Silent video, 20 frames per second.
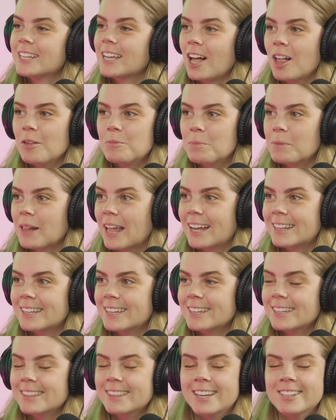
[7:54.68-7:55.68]
need help
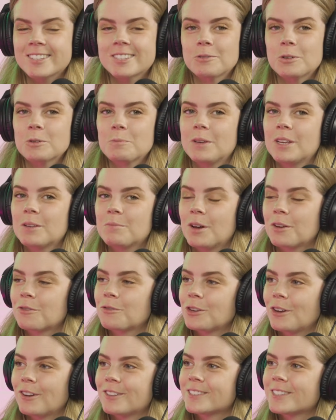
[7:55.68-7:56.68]
planning, that's what me and my
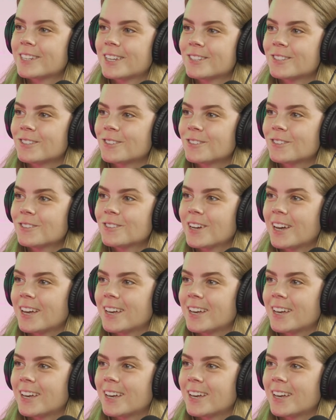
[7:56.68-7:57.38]
fiance do.